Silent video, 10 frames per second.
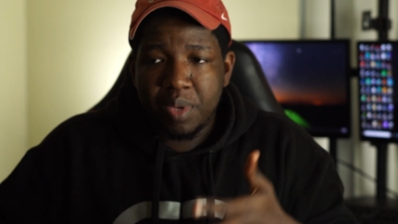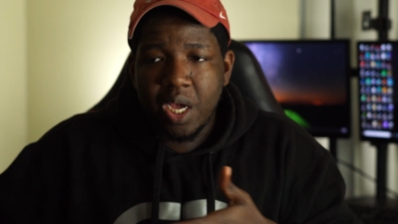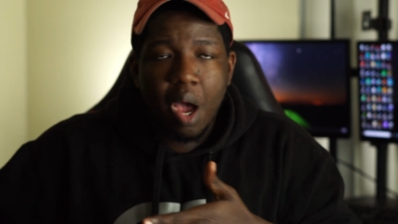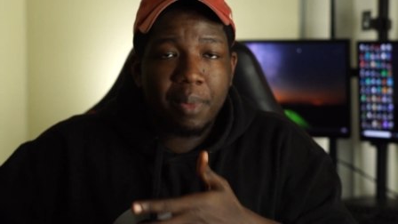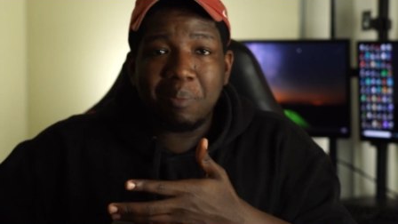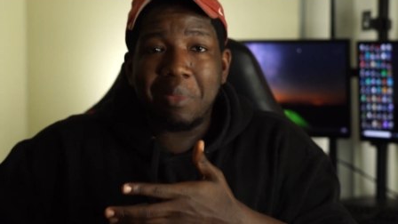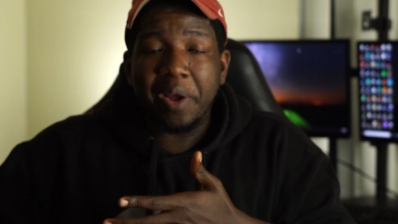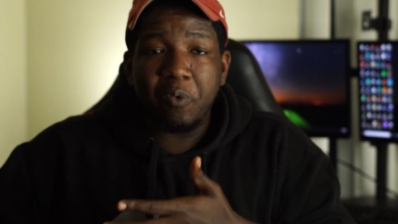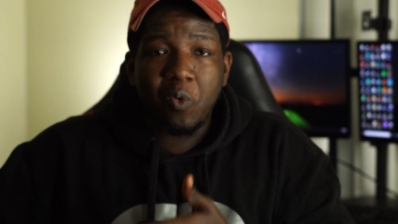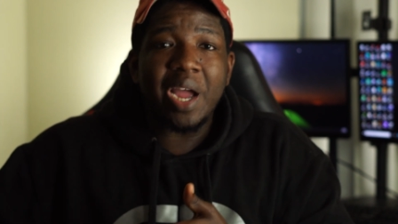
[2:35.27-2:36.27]
becoming
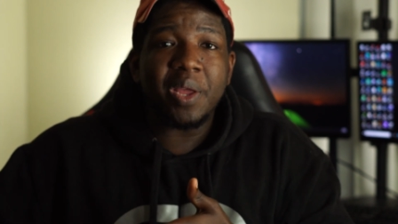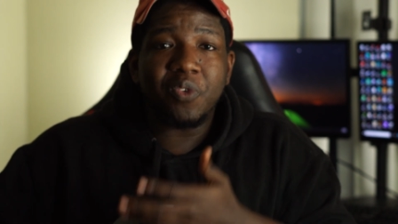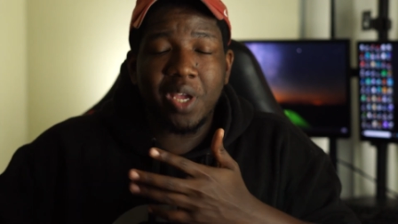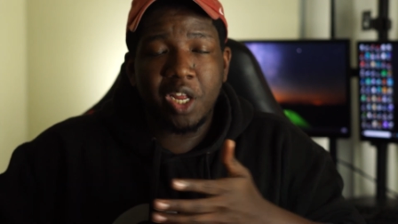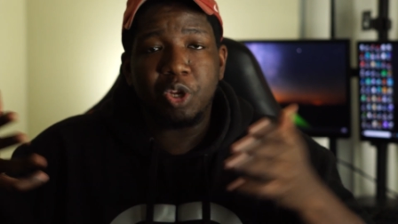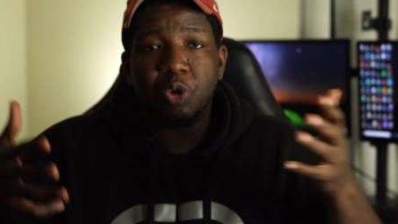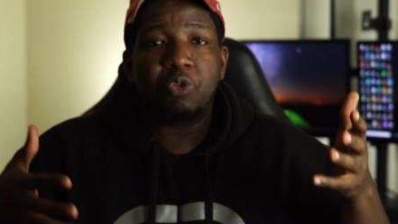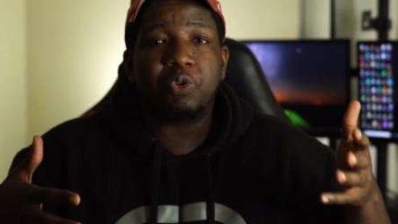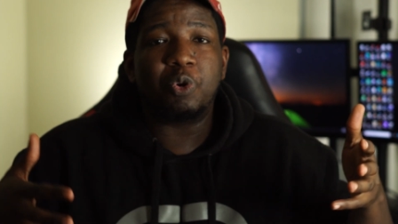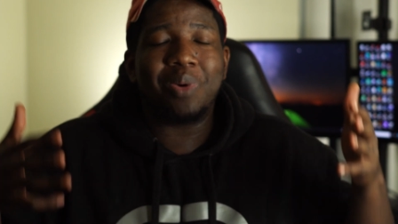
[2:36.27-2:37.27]
my wife in
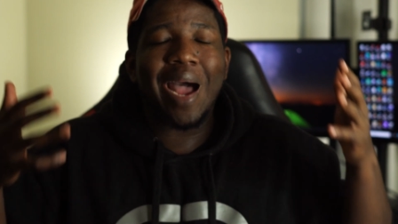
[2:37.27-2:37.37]
youth group,